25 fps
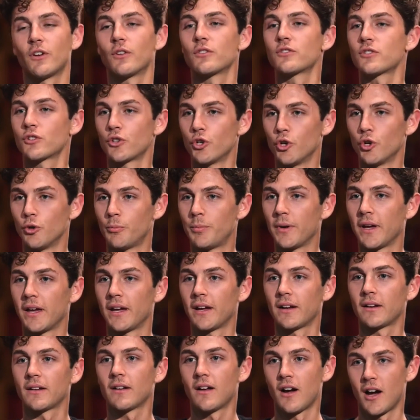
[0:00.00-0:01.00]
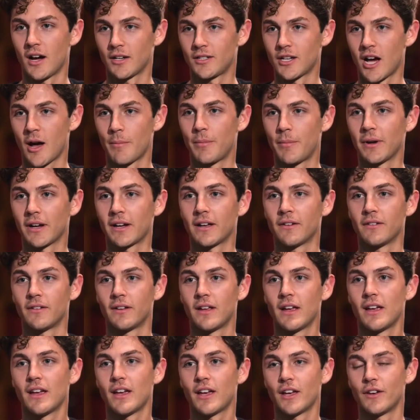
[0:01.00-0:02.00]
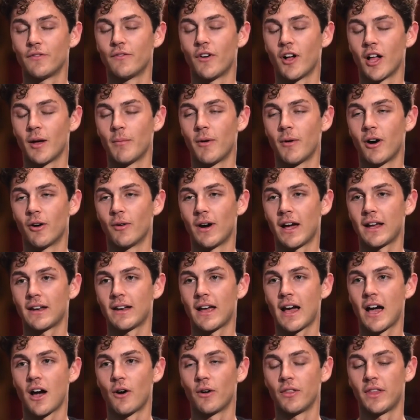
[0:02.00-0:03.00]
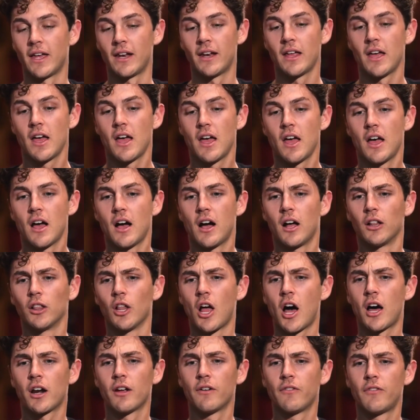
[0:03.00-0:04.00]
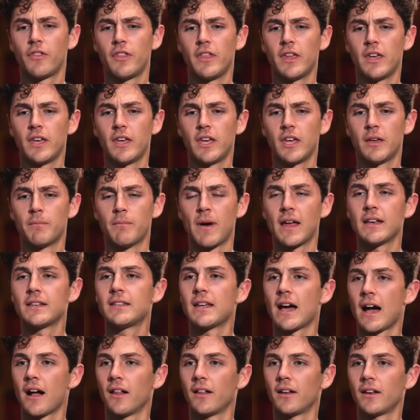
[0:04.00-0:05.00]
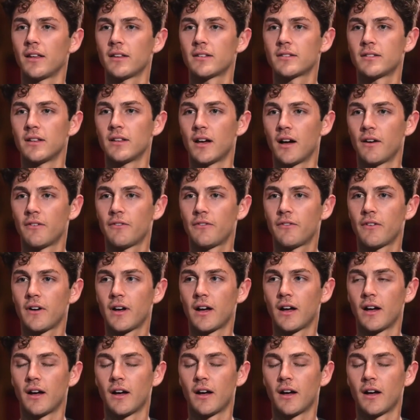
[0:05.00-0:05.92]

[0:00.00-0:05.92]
scooping, hot topic in volleyball right now, and then a lot of the mentality stuff.